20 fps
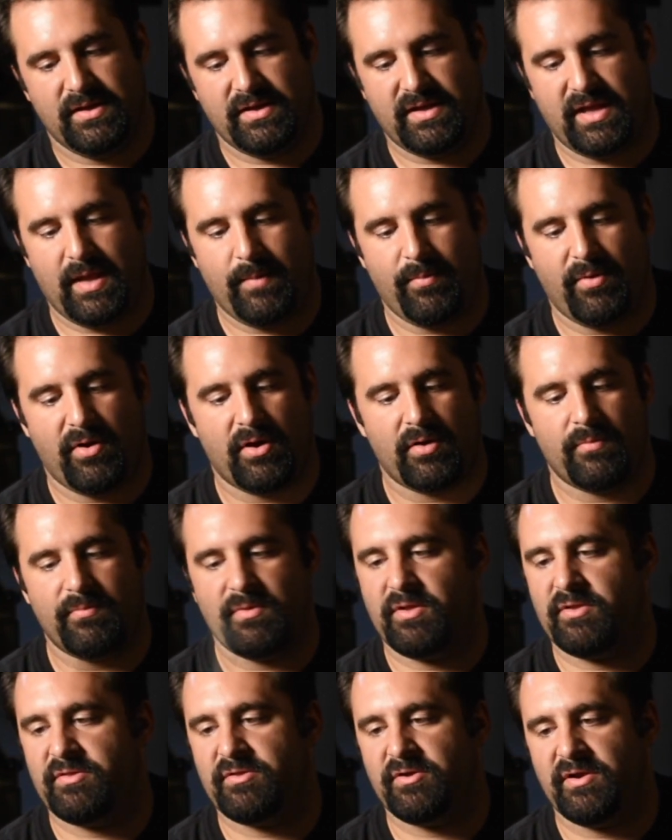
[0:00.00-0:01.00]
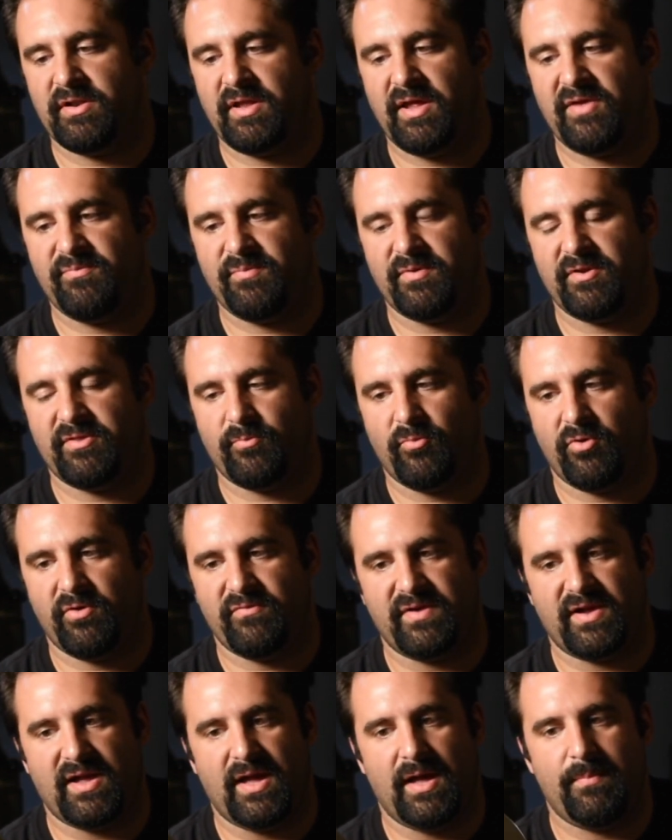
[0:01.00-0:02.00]
K-bar or military knife, but it's more
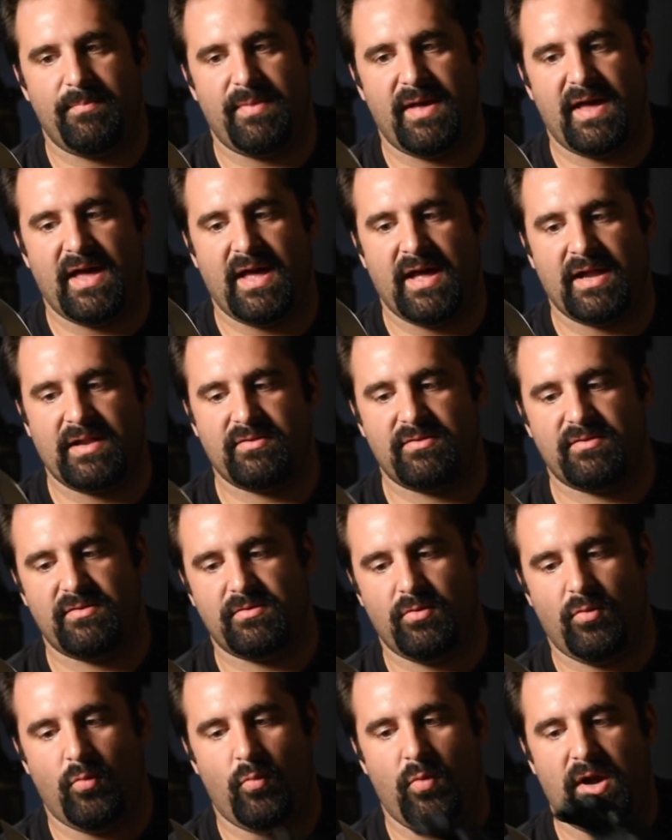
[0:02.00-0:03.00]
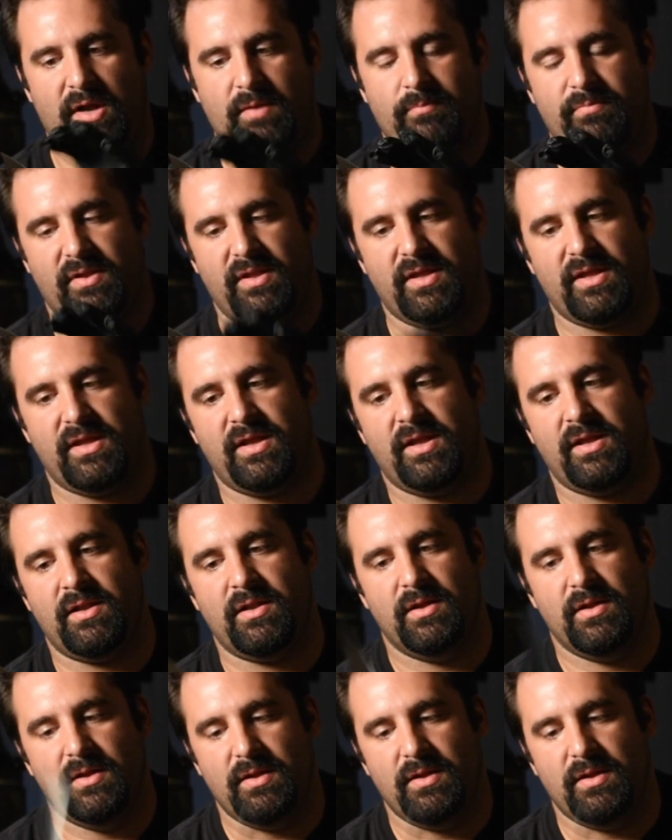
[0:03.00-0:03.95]
of a compact wide blade